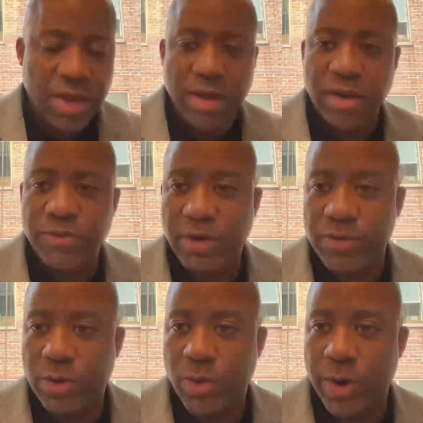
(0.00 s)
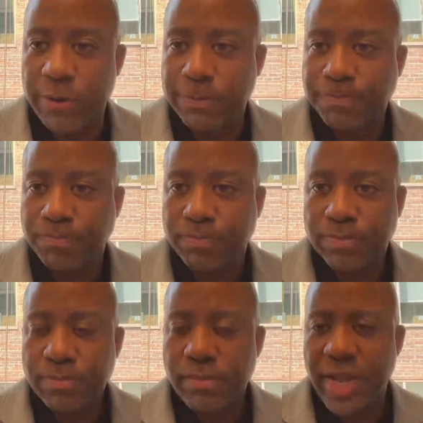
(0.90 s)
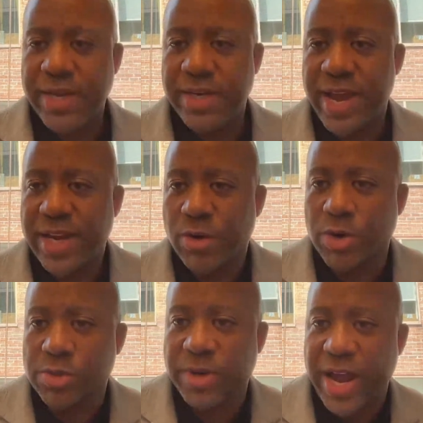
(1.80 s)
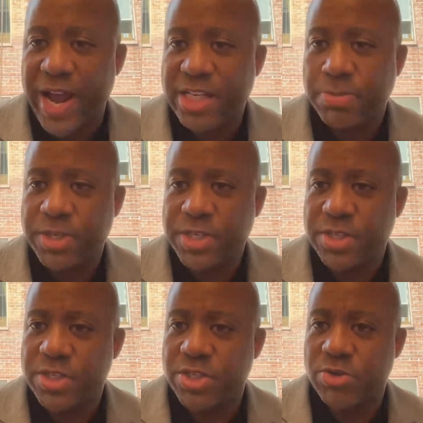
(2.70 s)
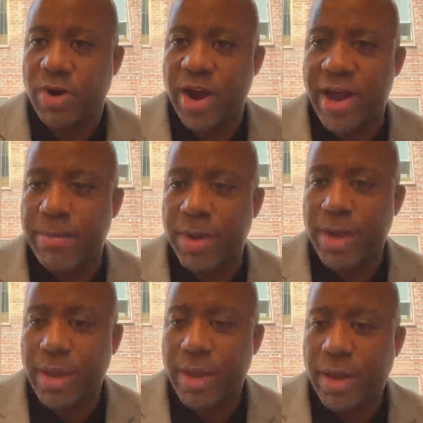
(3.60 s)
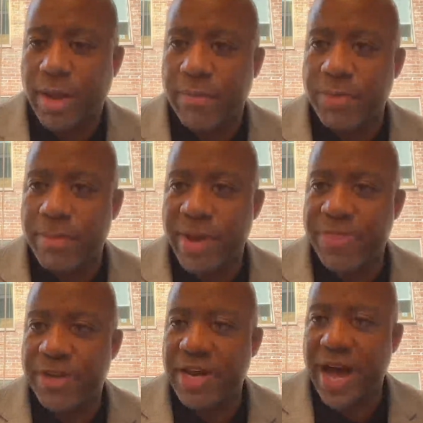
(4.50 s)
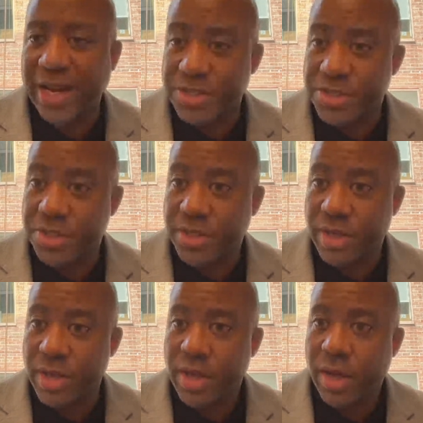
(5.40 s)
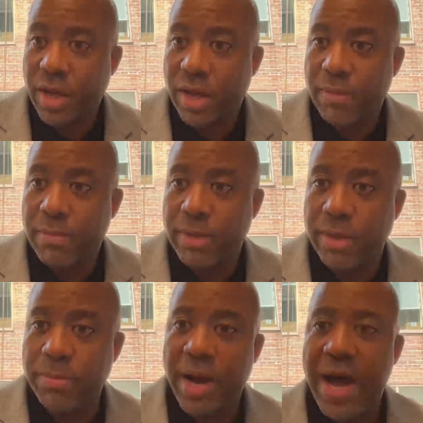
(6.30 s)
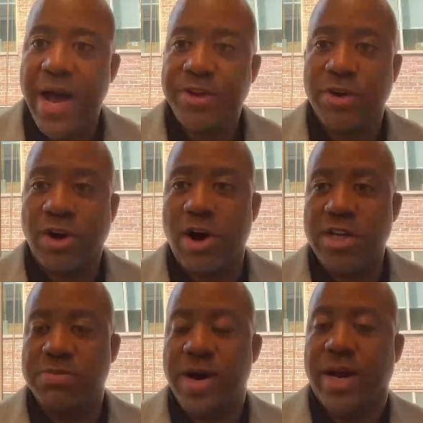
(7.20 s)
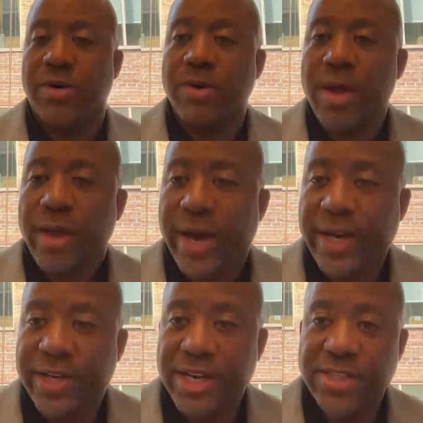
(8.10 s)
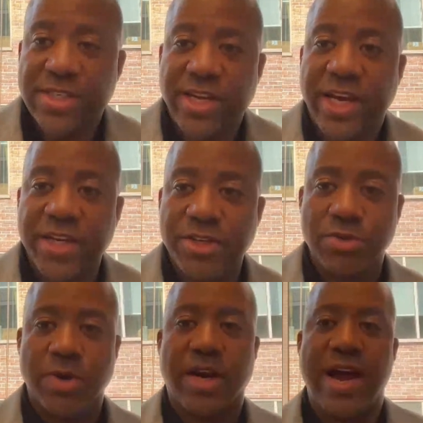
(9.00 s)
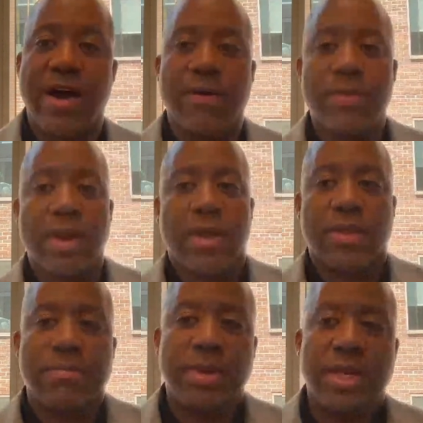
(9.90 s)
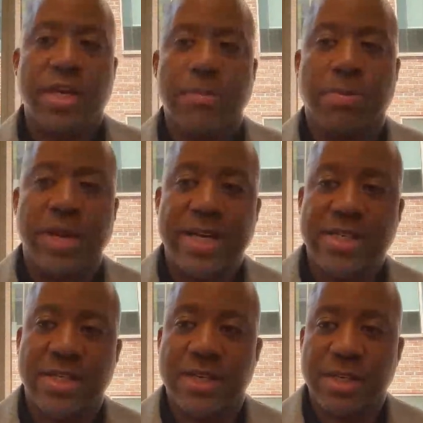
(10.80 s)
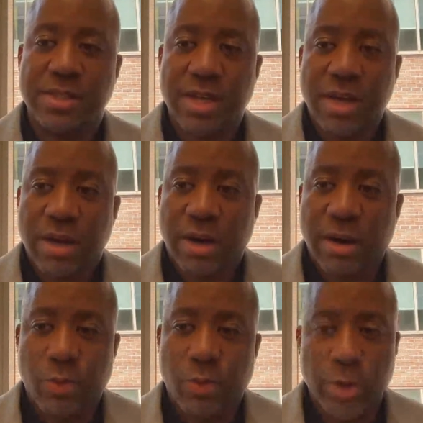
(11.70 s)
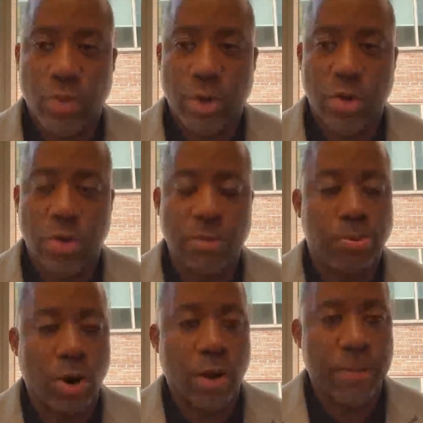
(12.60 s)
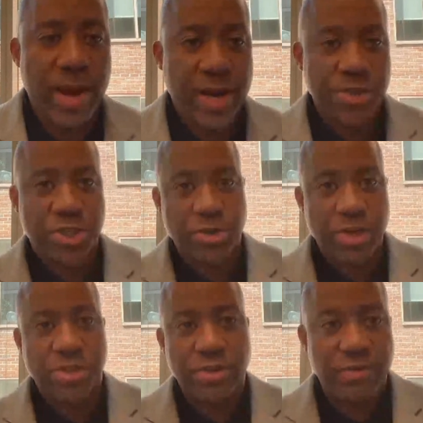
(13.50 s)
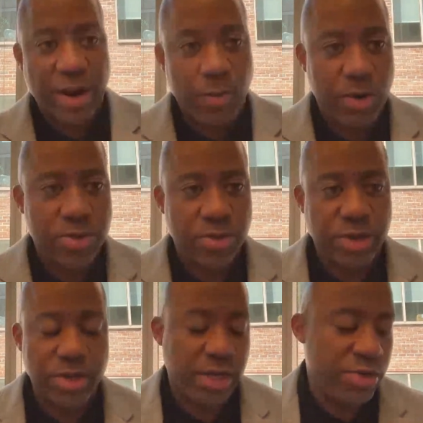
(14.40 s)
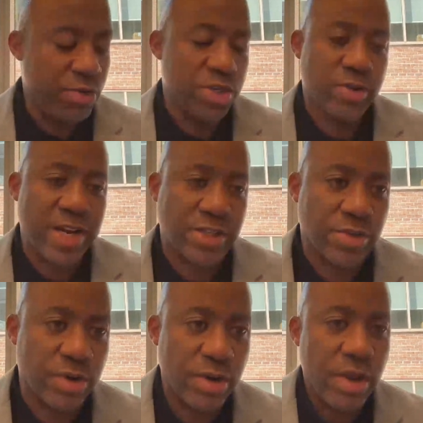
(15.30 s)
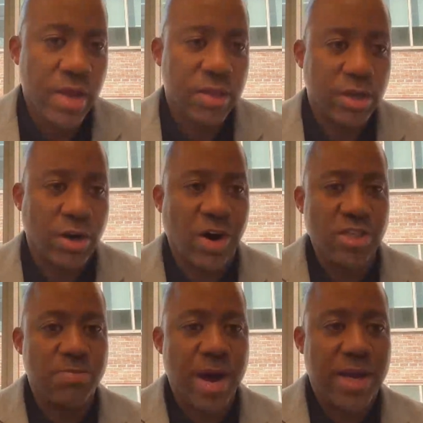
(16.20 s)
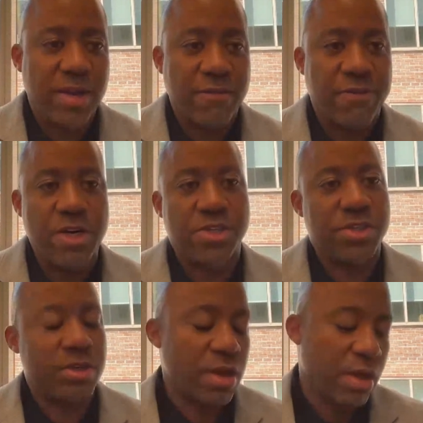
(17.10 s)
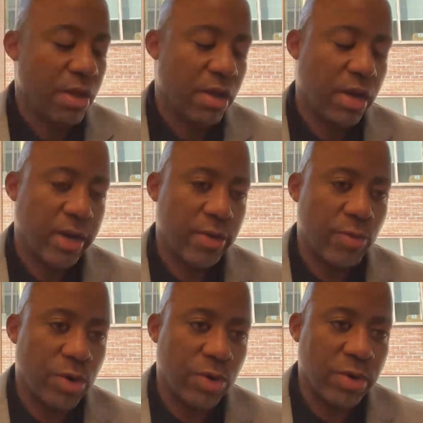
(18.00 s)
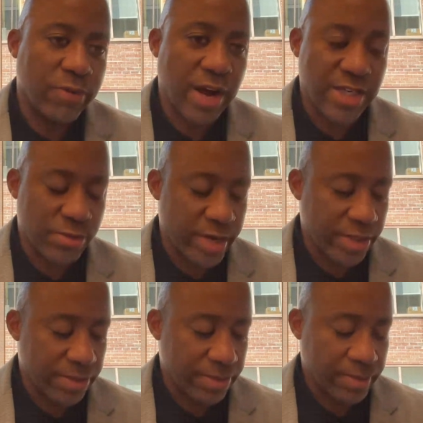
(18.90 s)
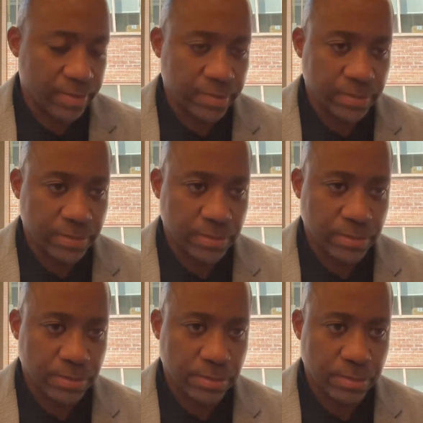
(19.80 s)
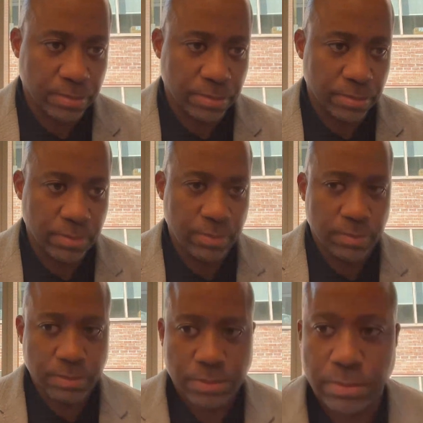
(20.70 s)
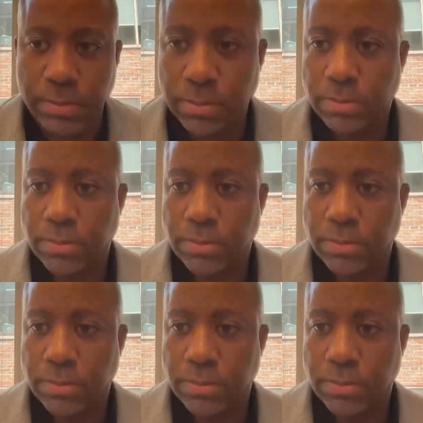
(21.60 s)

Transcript: of, of your work. And Dan Grossman asked, please to describe uh, the methodology uh, behind your cost model. And does it take into account the many complexities of real world broadband construction of networks. So can, can you address your the cost modeling function uh, and role of CostQuest? Yes, uh, let me give a little